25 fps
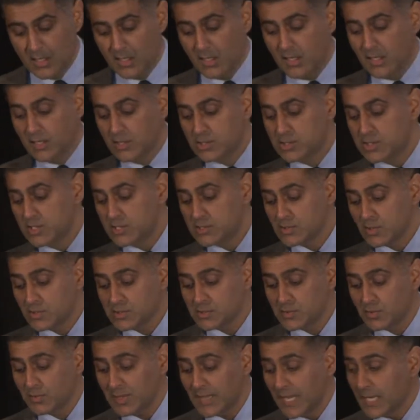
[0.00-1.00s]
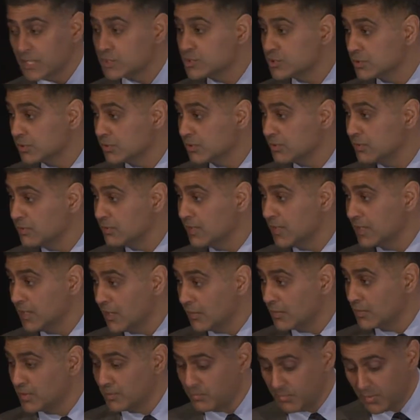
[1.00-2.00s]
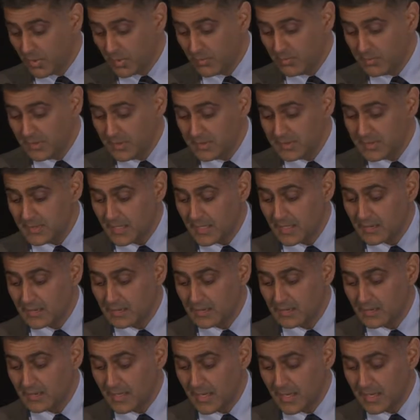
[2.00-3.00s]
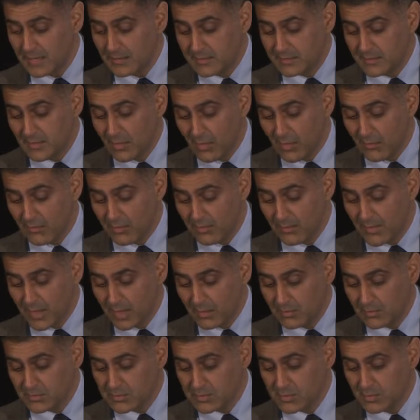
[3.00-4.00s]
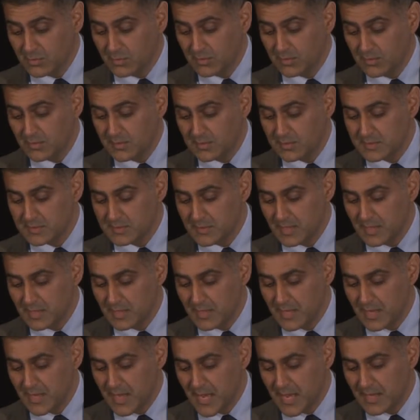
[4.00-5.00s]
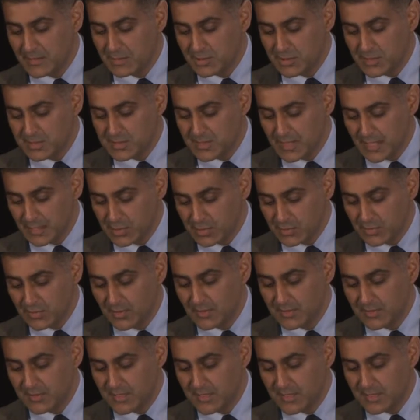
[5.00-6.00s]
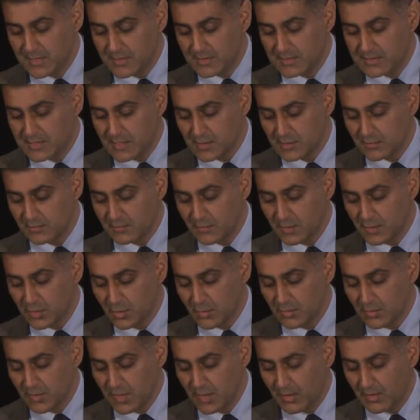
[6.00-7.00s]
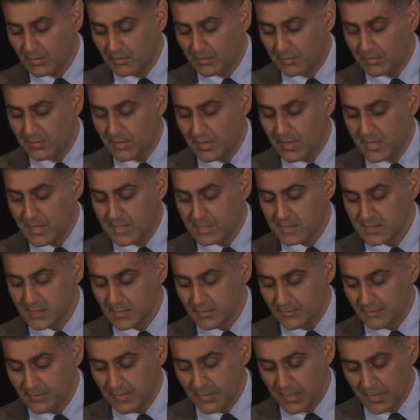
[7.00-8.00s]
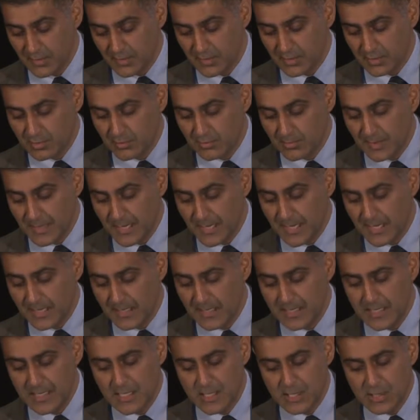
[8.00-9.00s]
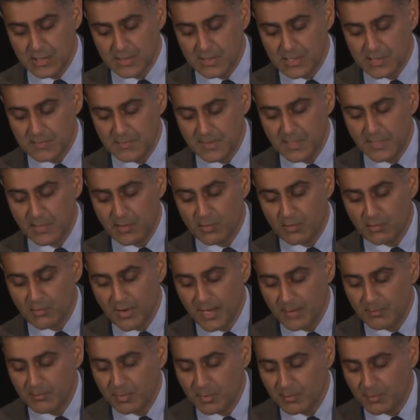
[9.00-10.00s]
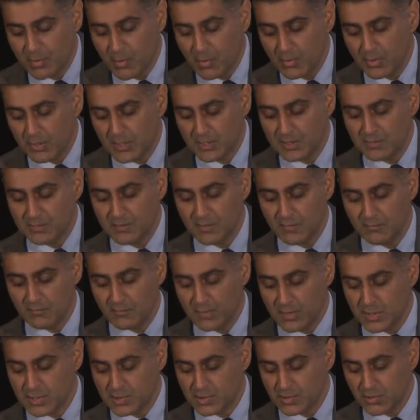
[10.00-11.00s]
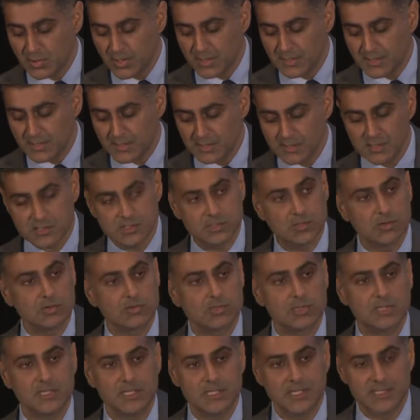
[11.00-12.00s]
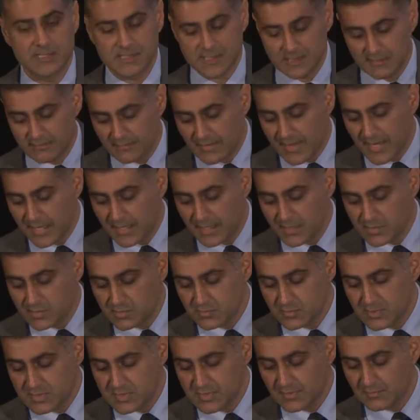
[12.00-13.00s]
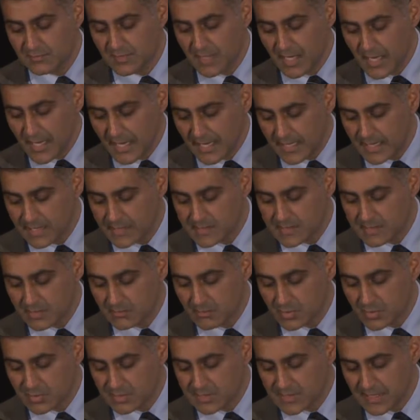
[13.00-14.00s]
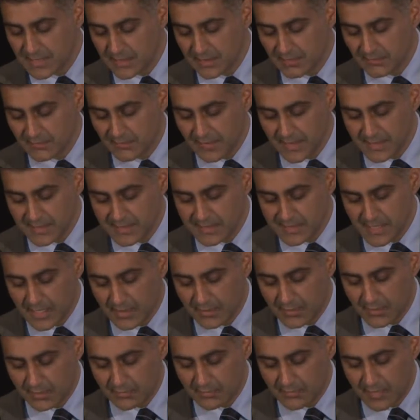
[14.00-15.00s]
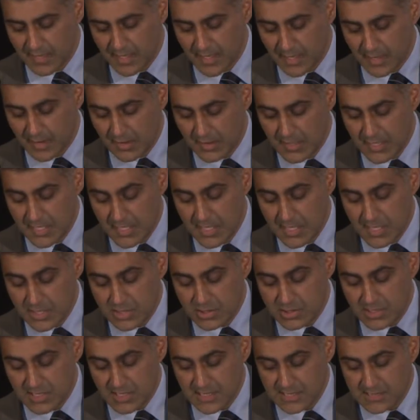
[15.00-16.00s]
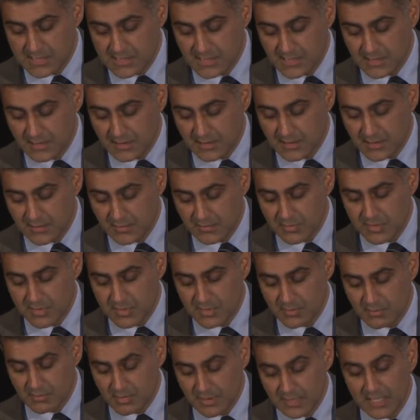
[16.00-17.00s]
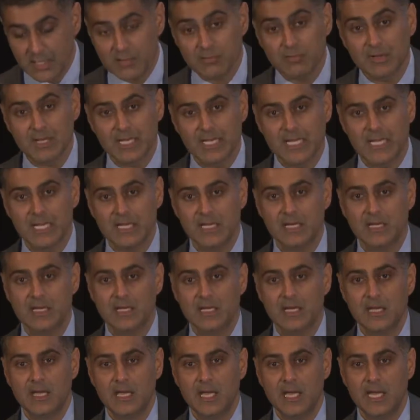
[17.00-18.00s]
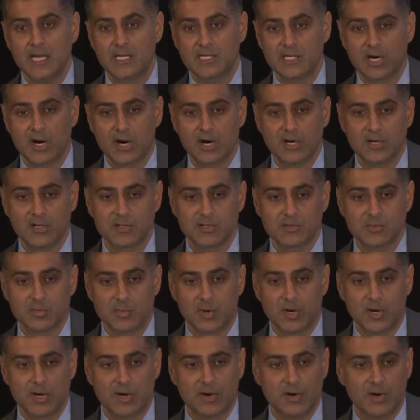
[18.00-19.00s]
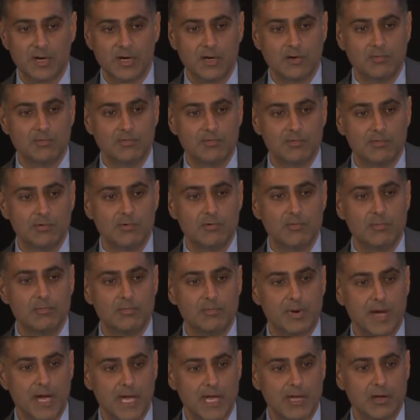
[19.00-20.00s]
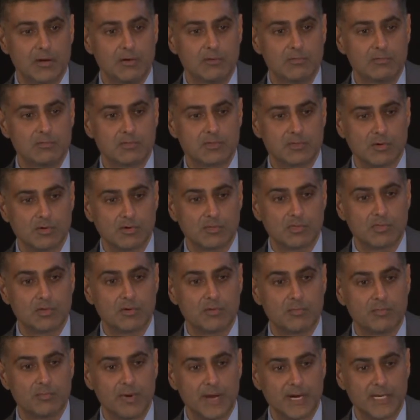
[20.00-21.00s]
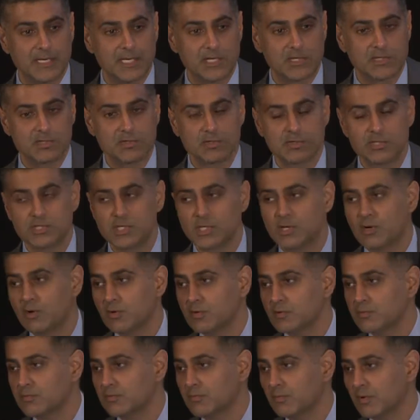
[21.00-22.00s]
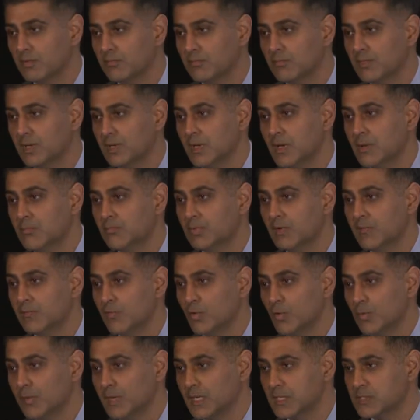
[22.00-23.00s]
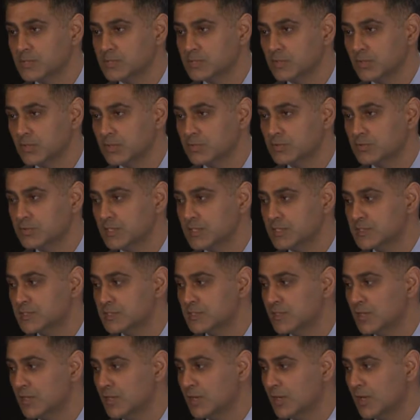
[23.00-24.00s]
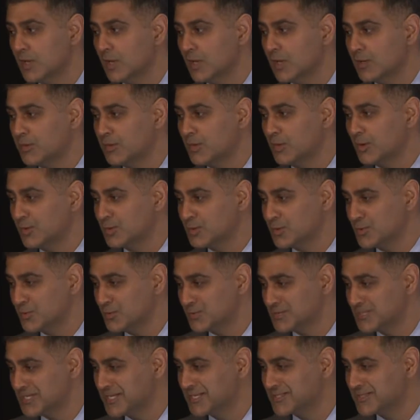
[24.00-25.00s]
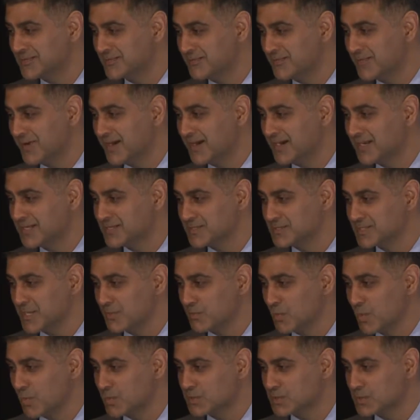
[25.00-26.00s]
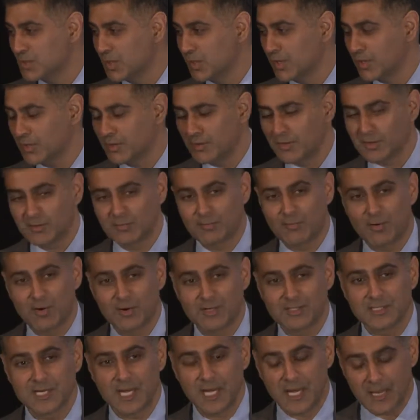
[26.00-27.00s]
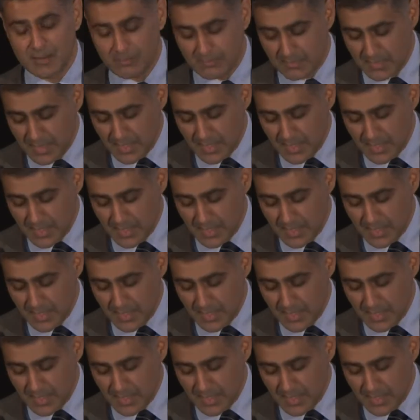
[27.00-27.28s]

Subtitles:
She's also a lecturer in our department at Harvard Medical School, and she's a lecturer at the Center for Global Health Delivery here in Dubai. She's been a great proponent for ensuring that the socially disadvantaged receive the highest and most dignified standard of care. She is literally a tireless worker and a true biosocial practitioner. She goes from performing surgeries, I think on Tuesdays and Fridays, because I'm always calling her at the wrong time,